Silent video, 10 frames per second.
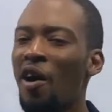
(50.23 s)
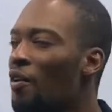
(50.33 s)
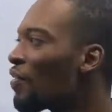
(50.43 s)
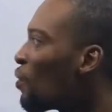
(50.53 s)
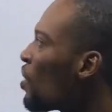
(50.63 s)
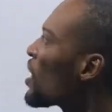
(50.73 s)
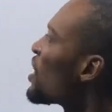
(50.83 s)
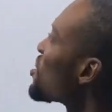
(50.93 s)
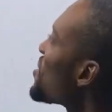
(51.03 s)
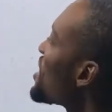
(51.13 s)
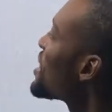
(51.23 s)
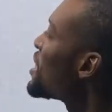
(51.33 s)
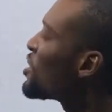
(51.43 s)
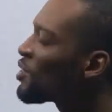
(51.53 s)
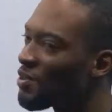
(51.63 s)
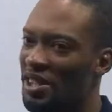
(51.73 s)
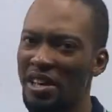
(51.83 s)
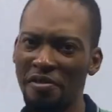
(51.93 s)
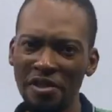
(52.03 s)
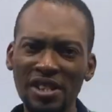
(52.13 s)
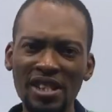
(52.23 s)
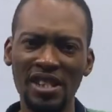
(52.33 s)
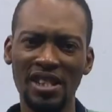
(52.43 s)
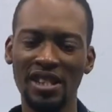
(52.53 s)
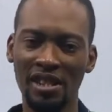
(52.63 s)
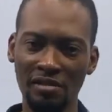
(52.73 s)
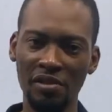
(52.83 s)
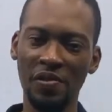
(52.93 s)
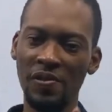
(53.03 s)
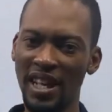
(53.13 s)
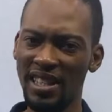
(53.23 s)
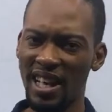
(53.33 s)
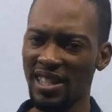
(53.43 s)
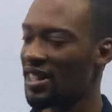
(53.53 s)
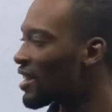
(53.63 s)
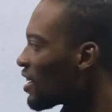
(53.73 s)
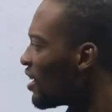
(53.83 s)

of the 120 Days to Jamb Physics with Flash Isaac.